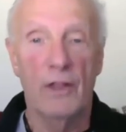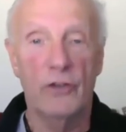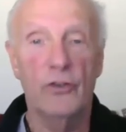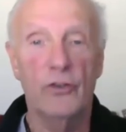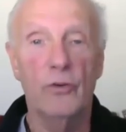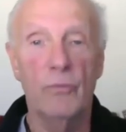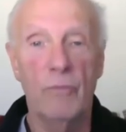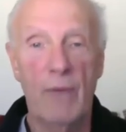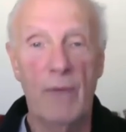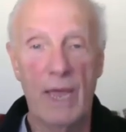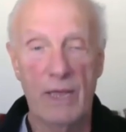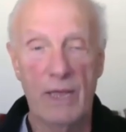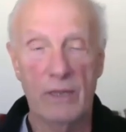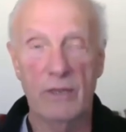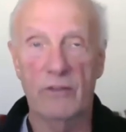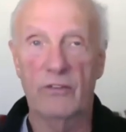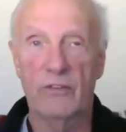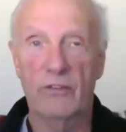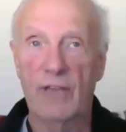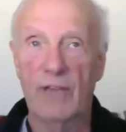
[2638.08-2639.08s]
you make
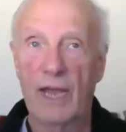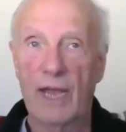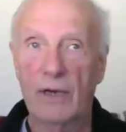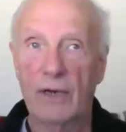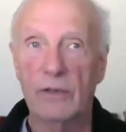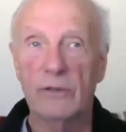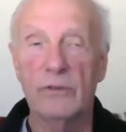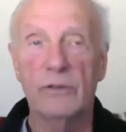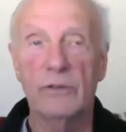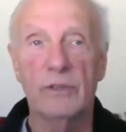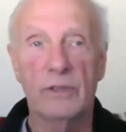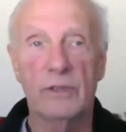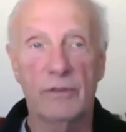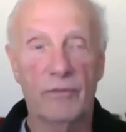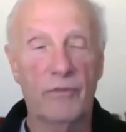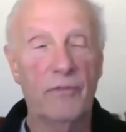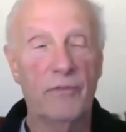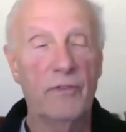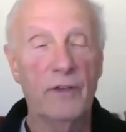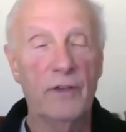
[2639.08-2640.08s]
the sound,
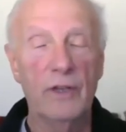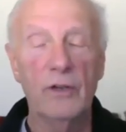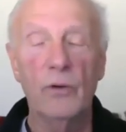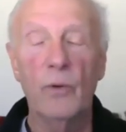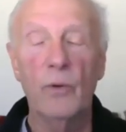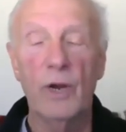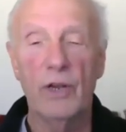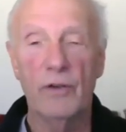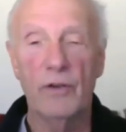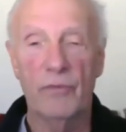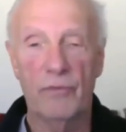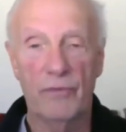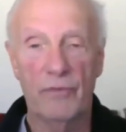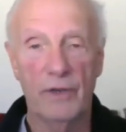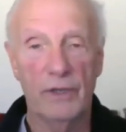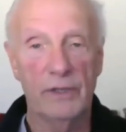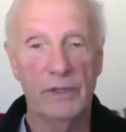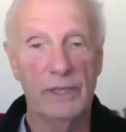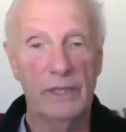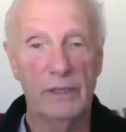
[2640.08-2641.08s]
feel where you
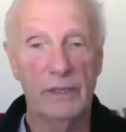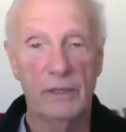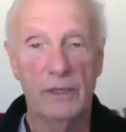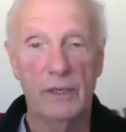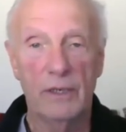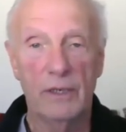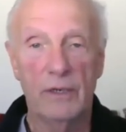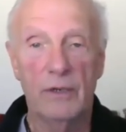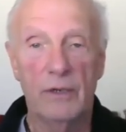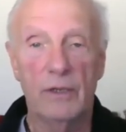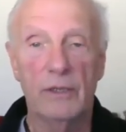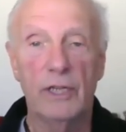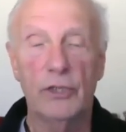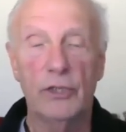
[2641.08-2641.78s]
feel it, let